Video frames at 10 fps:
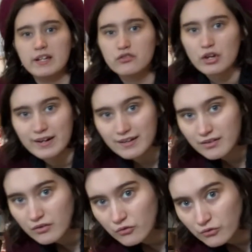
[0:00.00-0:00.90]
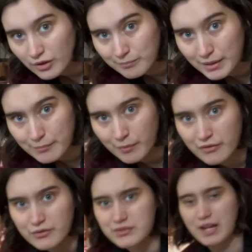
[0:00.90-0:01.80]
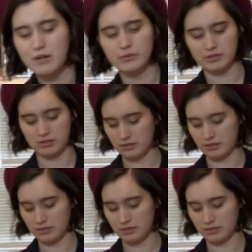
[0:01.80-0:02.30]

check from my mother's house